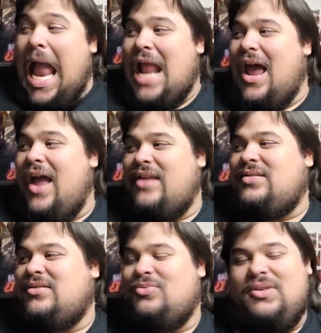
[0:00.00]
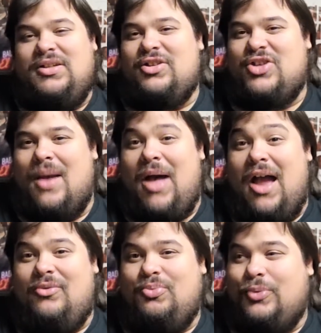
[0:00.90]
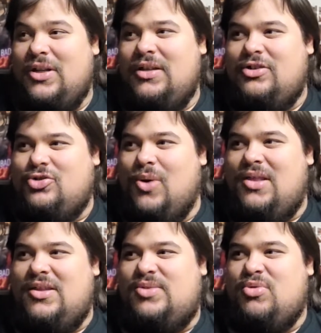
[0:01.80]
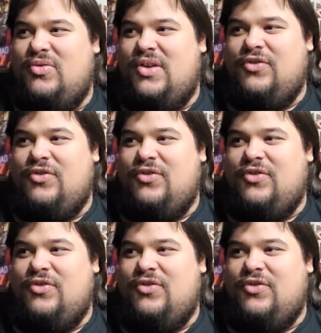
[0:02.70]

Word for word: And it does a really good job. I really enjoyed this movie.